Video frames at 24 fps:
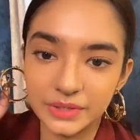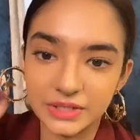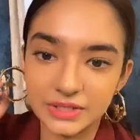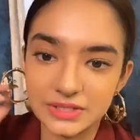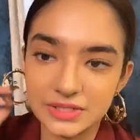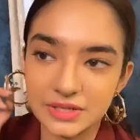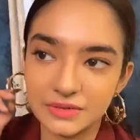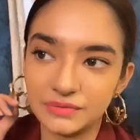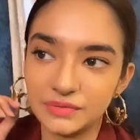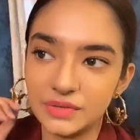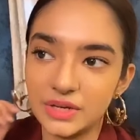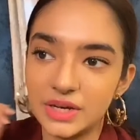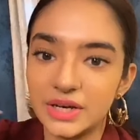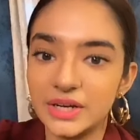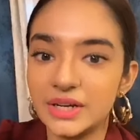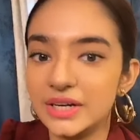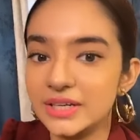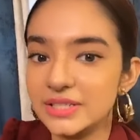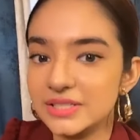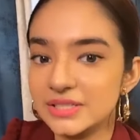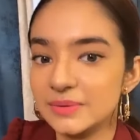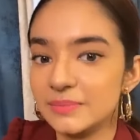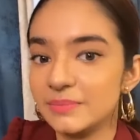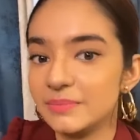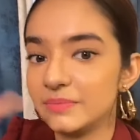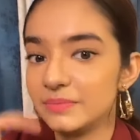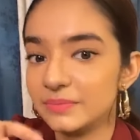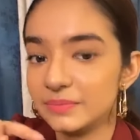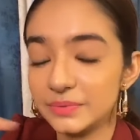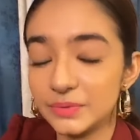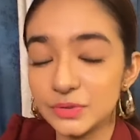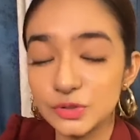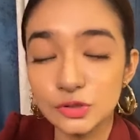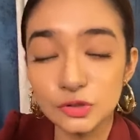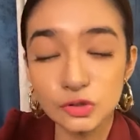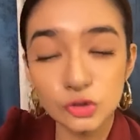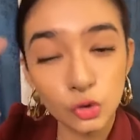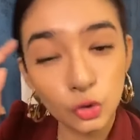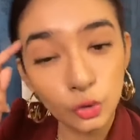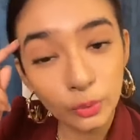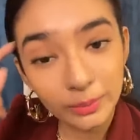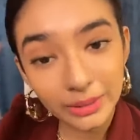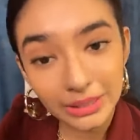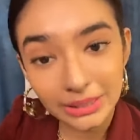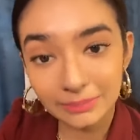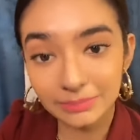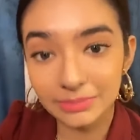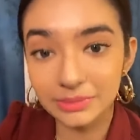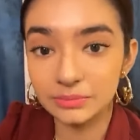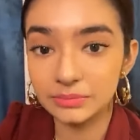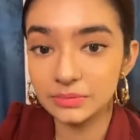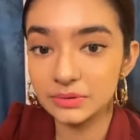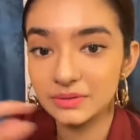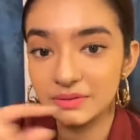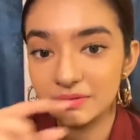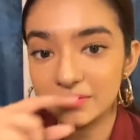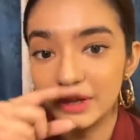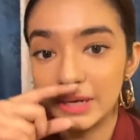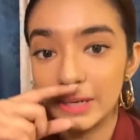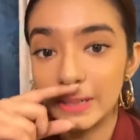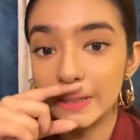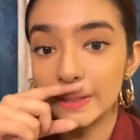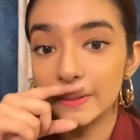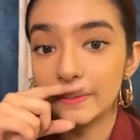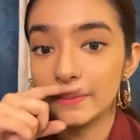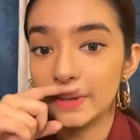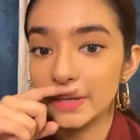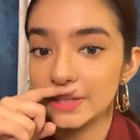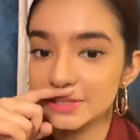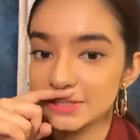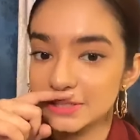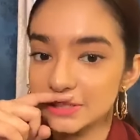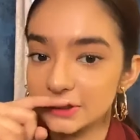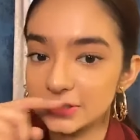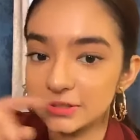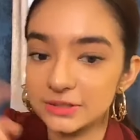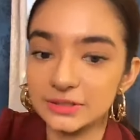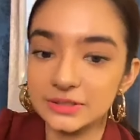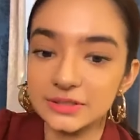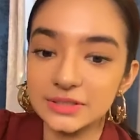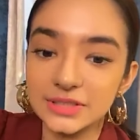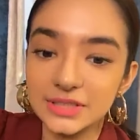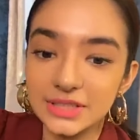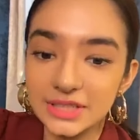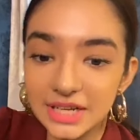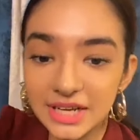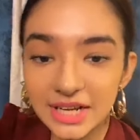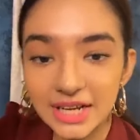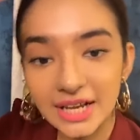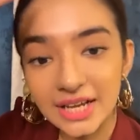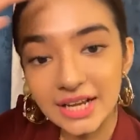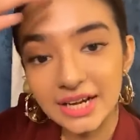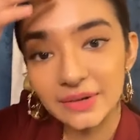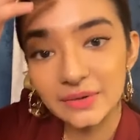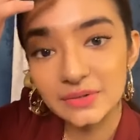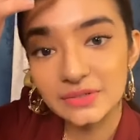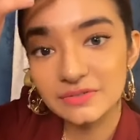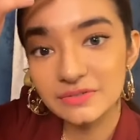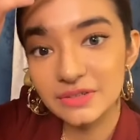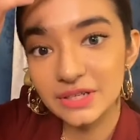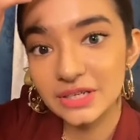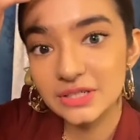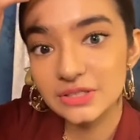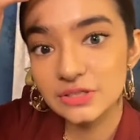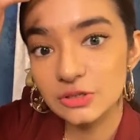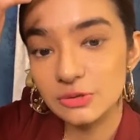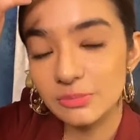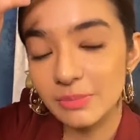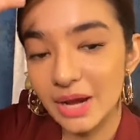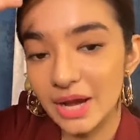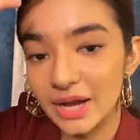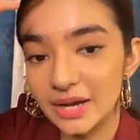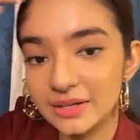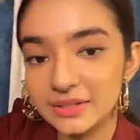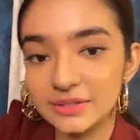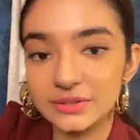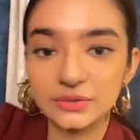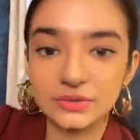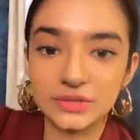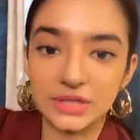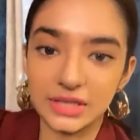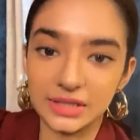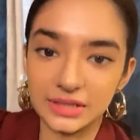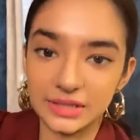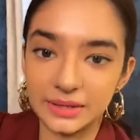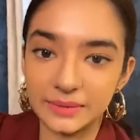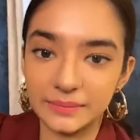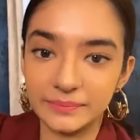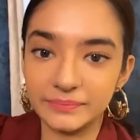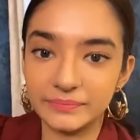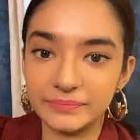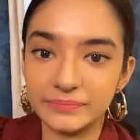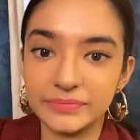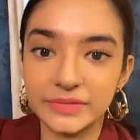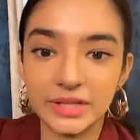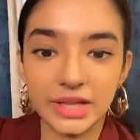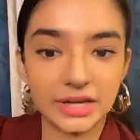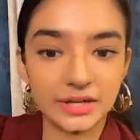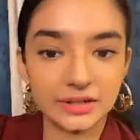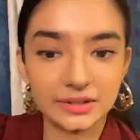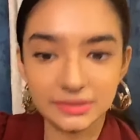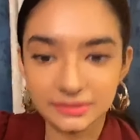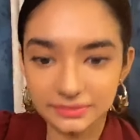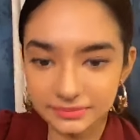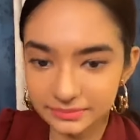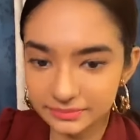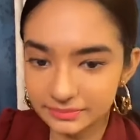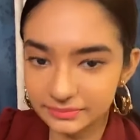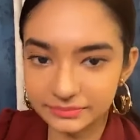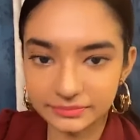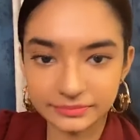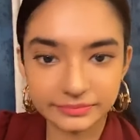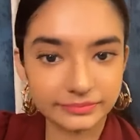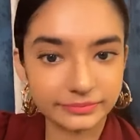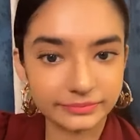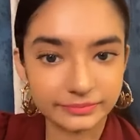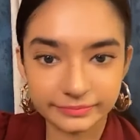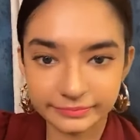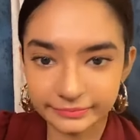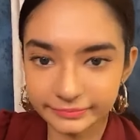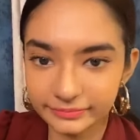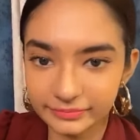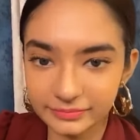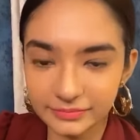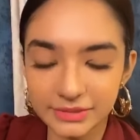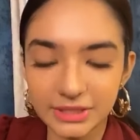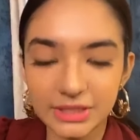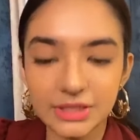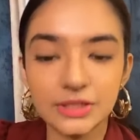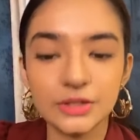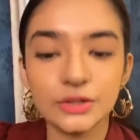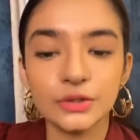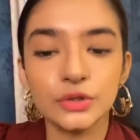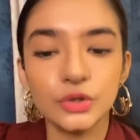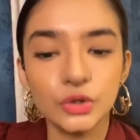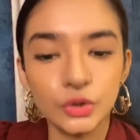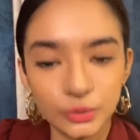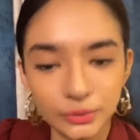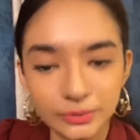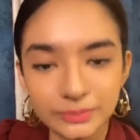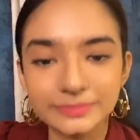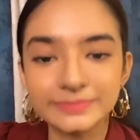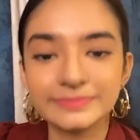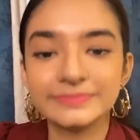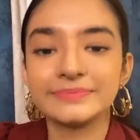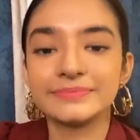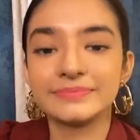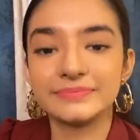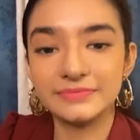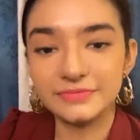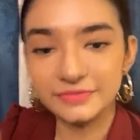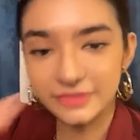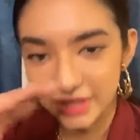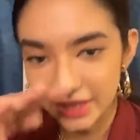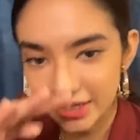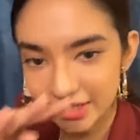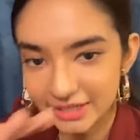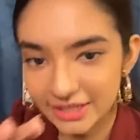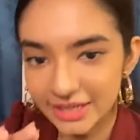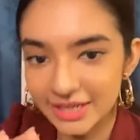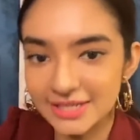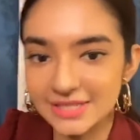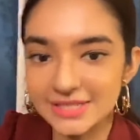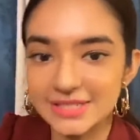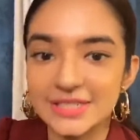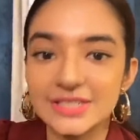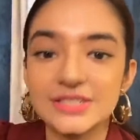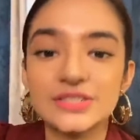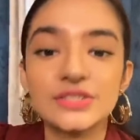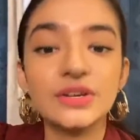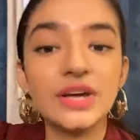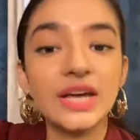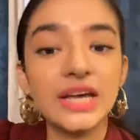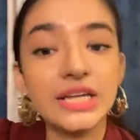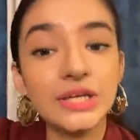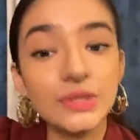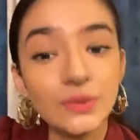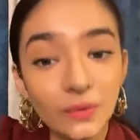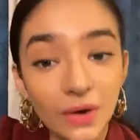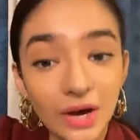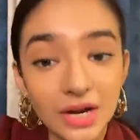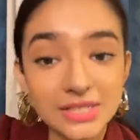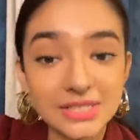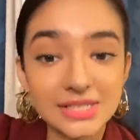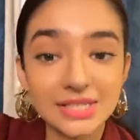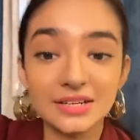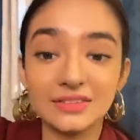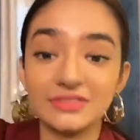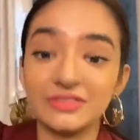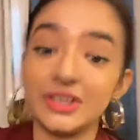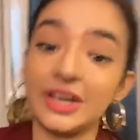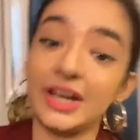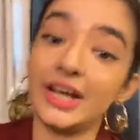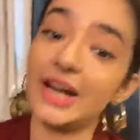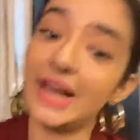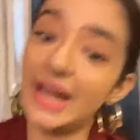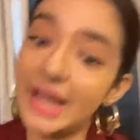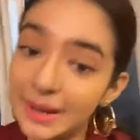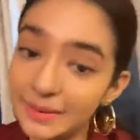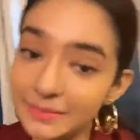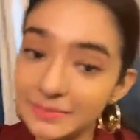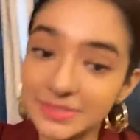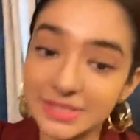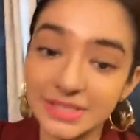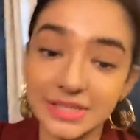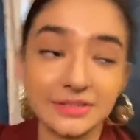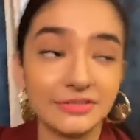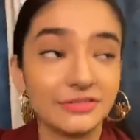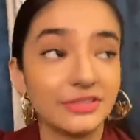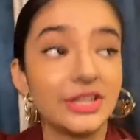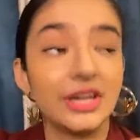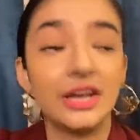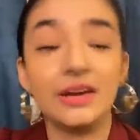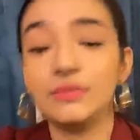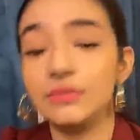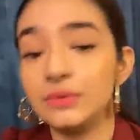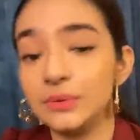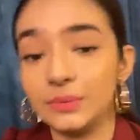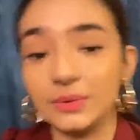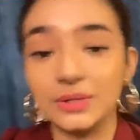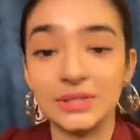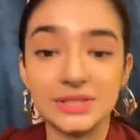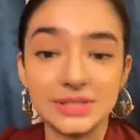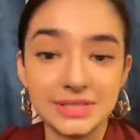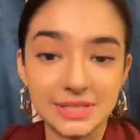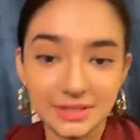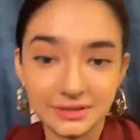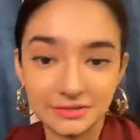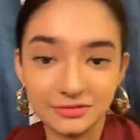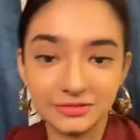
somewhere and so many people were wearing their mask here, and I was feeling so bad to tell them that no, wear it nicely. So you are safe and I'm safe and everyone's safe.